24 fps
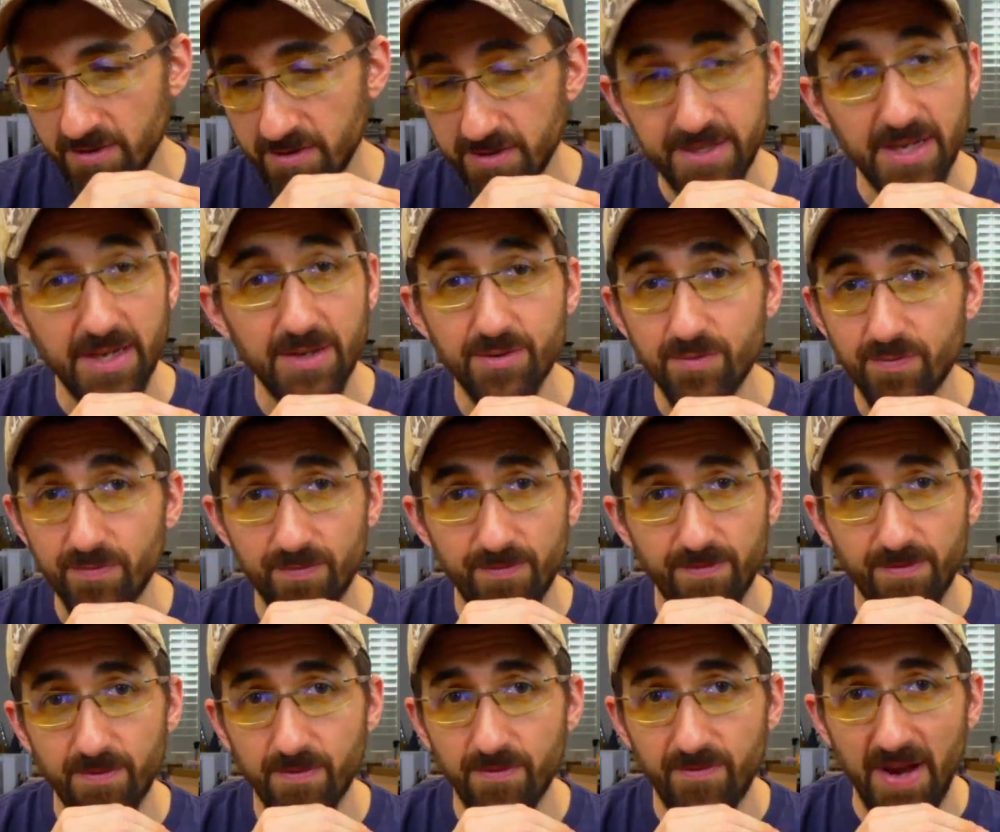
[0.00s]
It sounds
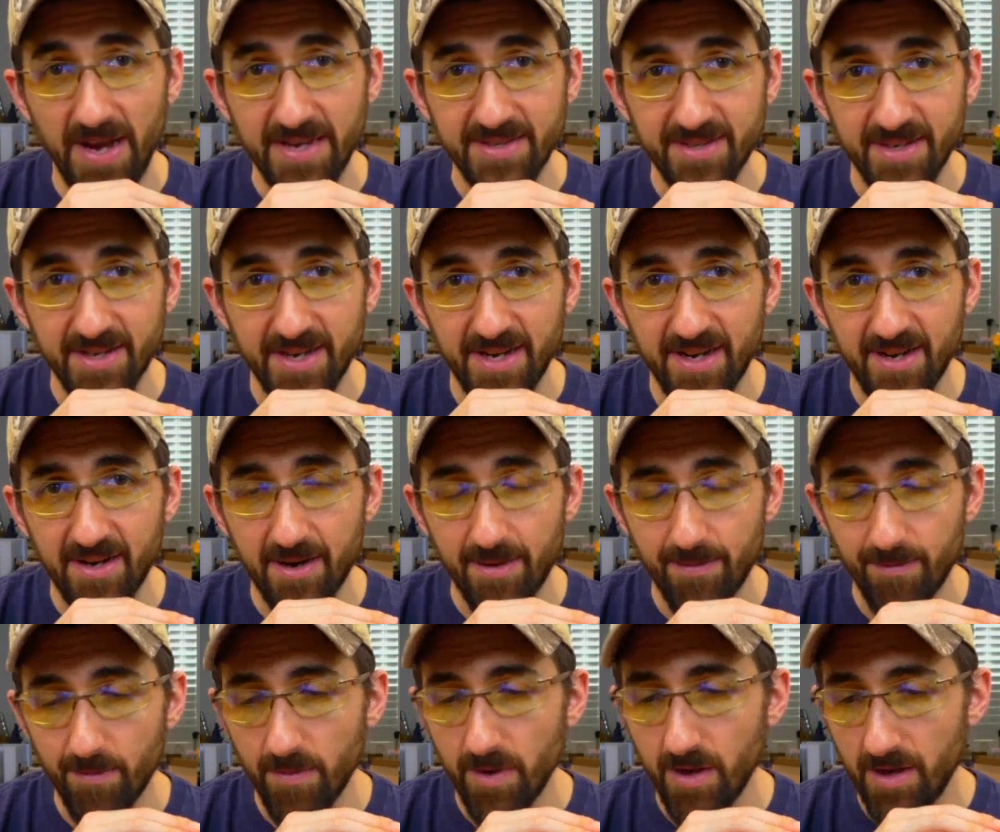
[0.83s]
fascinating.
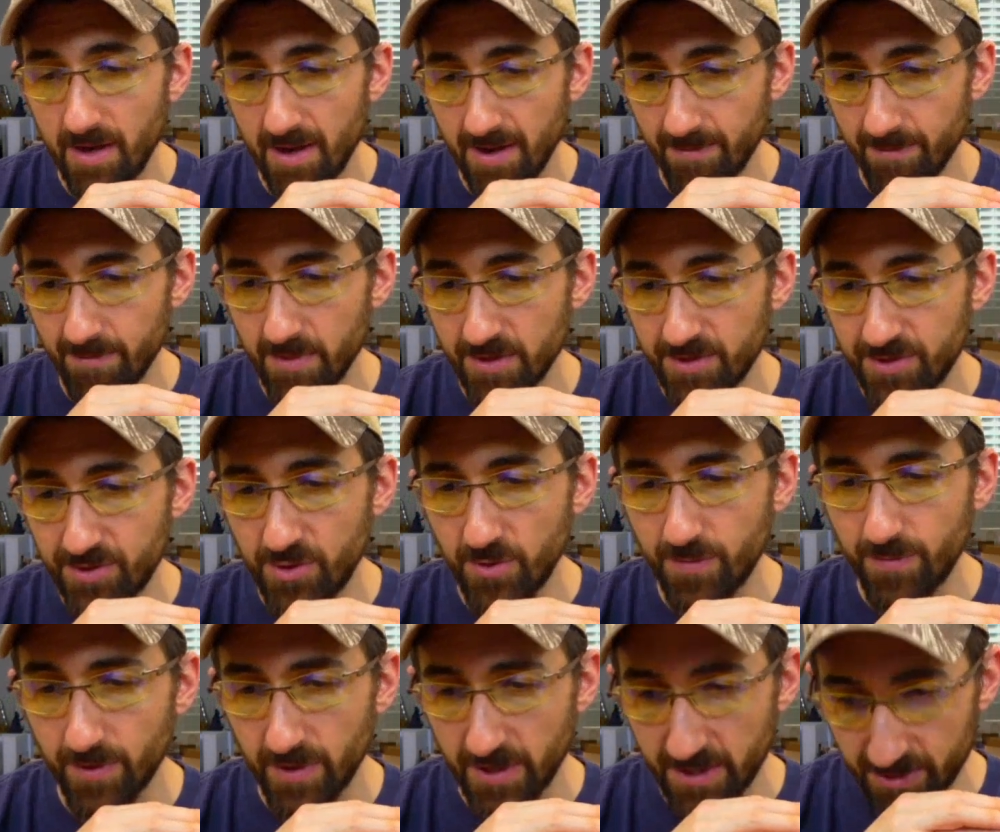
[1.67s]
I'm I'm
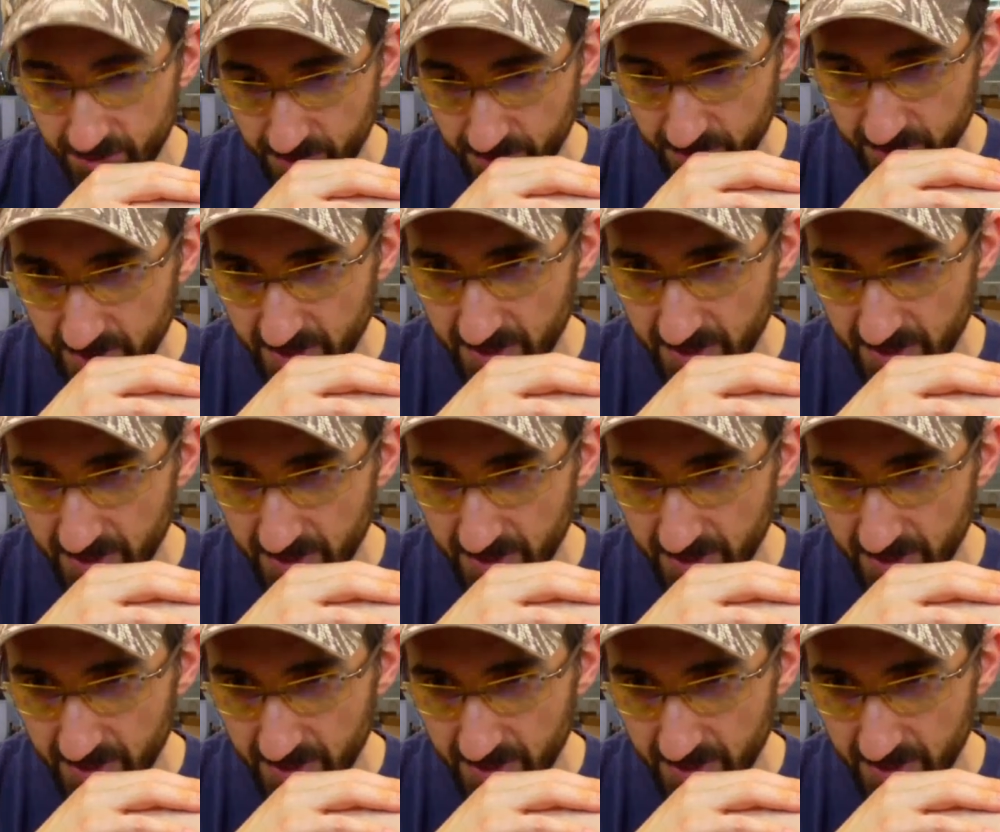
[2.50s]
super interested